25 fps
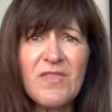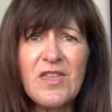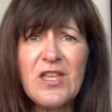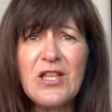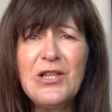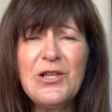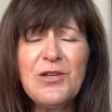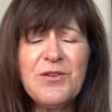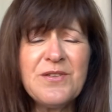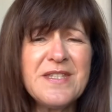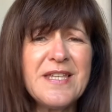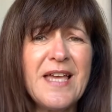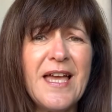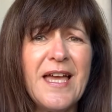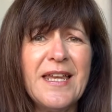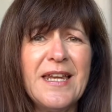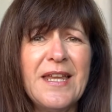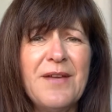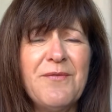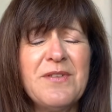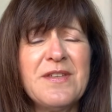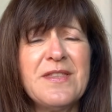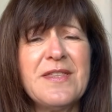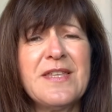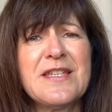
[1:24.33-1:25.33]
looked at and
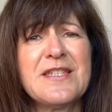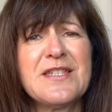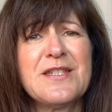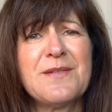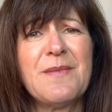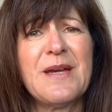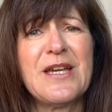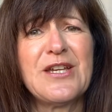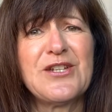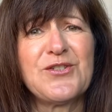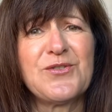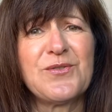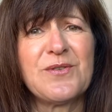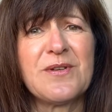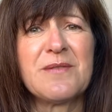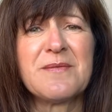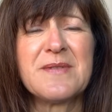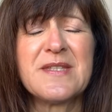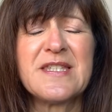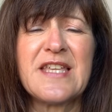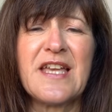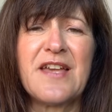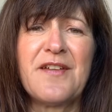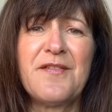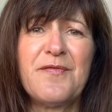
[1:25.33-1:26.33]
everything to make sure it was
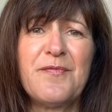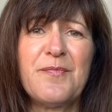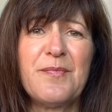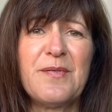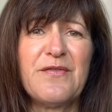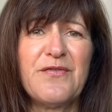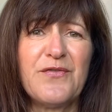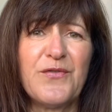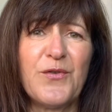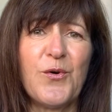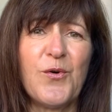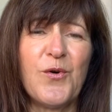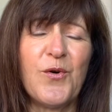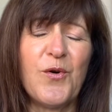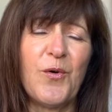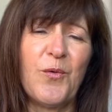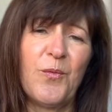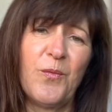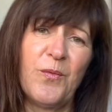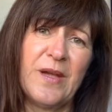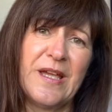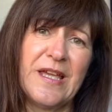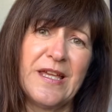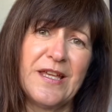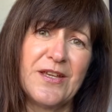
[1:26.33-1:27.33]
safe before
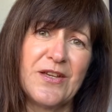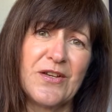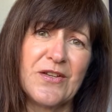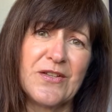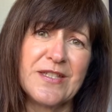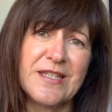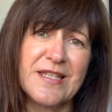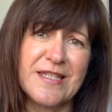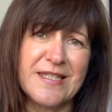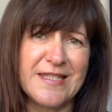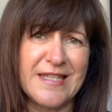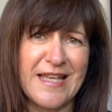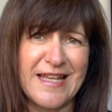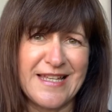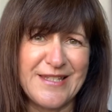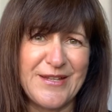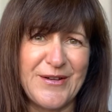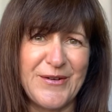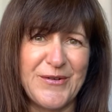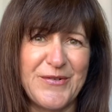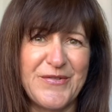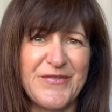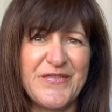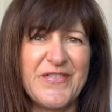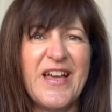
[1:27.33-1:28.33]
we could set
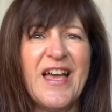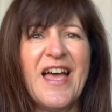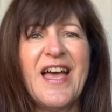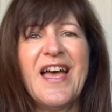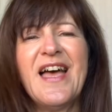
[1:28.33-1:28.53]
off.